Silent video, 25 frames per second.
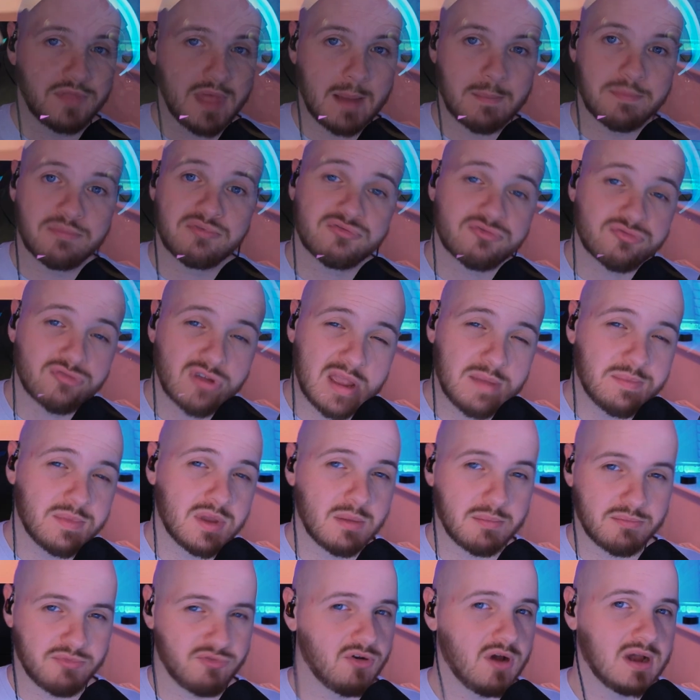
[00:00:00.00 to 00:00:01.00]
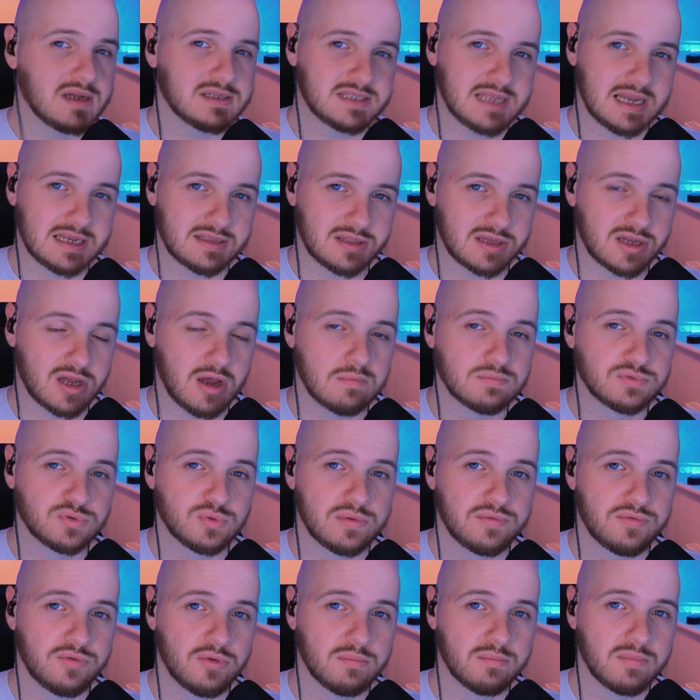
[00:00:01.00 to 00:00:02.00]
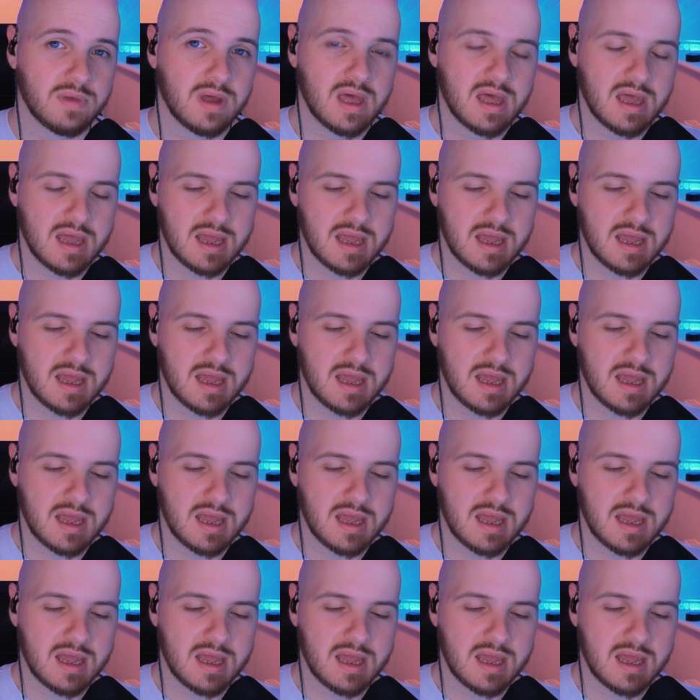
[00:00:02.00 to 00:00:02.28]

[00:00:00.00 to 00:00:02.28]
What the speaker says: that premium price tag that comes with them?